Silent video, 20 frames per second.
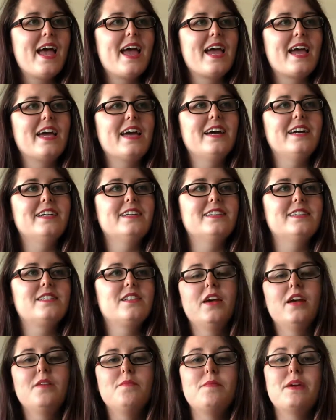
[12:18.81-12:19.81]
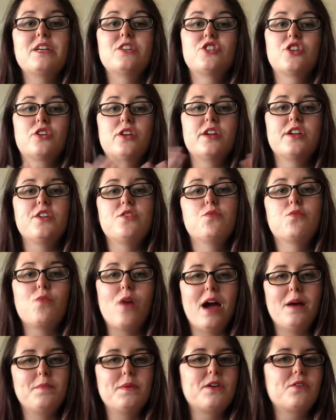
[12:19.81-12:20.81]
and make sure you
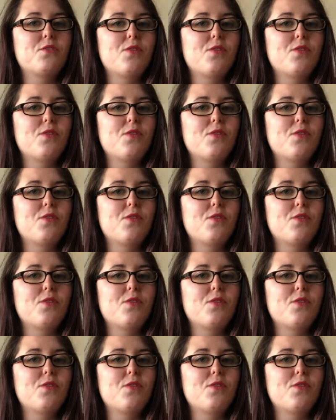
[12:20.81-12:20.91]
wrap it